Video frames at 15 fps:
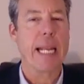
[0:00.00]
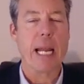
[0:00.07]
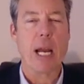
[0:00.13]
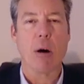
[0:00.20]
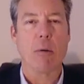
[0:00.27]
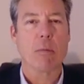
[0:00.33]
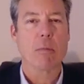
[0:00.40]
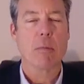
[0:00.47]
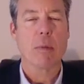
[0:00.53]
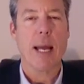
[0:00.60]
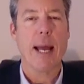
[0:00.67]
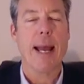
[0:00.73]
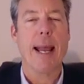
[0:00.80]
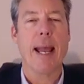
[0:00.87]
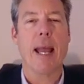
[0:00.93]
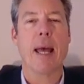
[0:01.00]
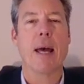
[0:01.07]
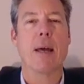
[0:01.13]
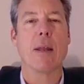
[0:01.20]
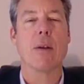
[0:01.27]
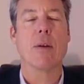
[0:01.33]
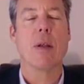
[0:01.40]
video,
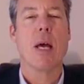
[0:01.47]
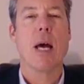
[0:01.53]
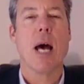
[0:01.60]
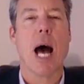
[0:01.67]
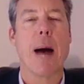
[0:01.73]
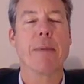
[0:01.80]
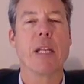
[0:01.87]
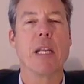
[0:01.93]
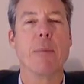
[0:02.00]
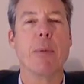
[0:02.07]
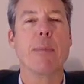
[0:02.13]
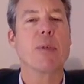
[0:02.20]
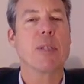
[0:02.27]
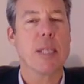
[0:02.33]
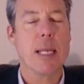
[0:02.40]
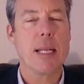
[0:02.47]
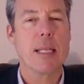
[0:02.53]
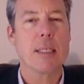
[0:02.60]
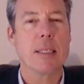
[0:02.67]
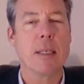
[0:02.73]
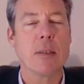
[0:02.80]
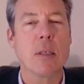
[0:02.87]
and I'm going to be
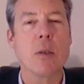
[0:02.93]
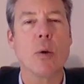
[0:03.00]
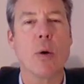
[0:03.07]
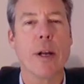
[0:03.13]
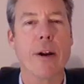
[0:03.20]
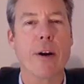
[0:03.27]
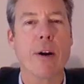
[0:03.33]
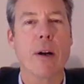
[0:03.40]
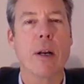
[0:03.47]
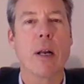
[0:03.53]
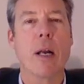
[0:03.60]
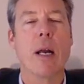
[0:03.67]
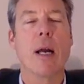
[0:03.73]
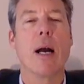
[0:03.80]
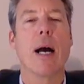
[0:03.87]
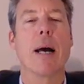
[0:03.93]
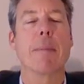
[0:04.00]
presenting this as a lawyer.